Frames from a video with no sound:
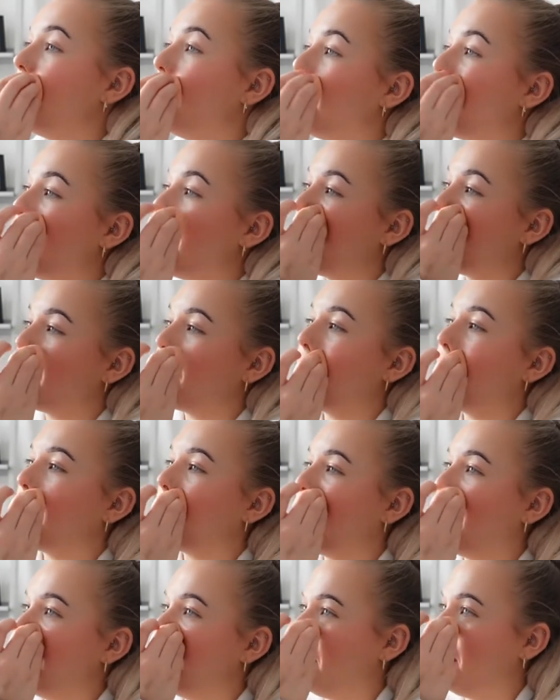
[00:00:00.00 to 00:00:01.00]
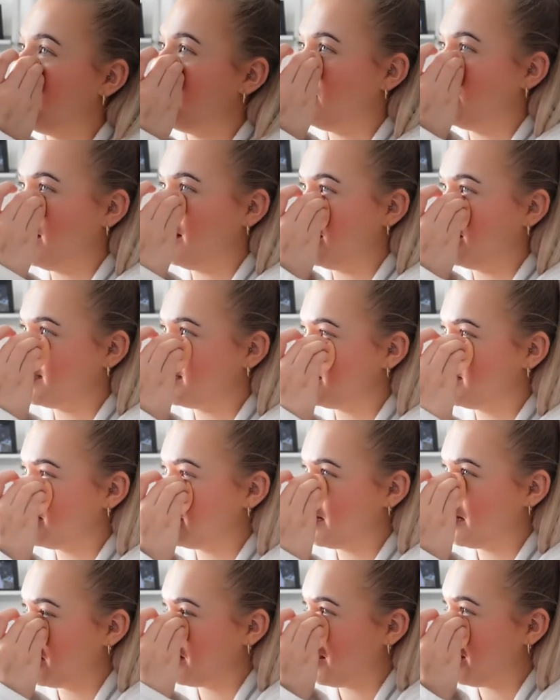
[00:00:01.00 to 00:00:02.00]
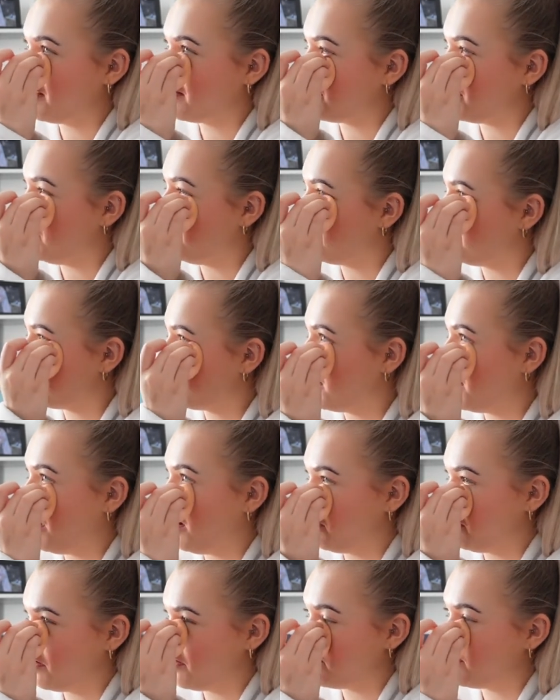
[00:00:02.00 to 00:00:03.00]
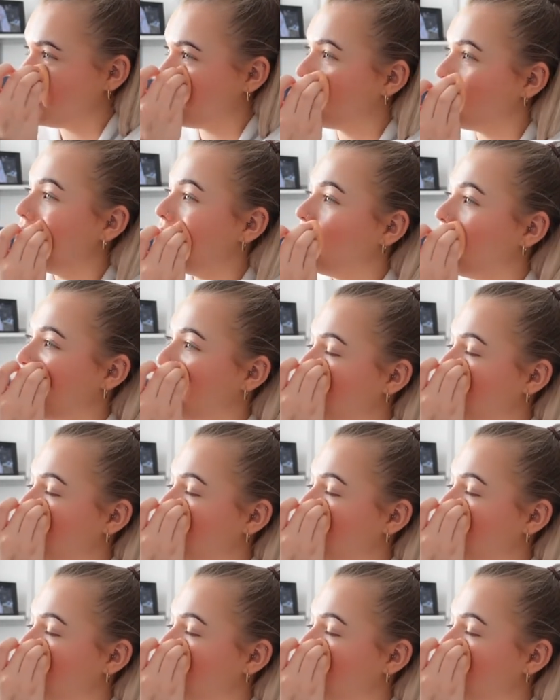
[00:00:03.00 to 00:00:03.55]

fair, when I was younger, but I feel like that's that's how how different story.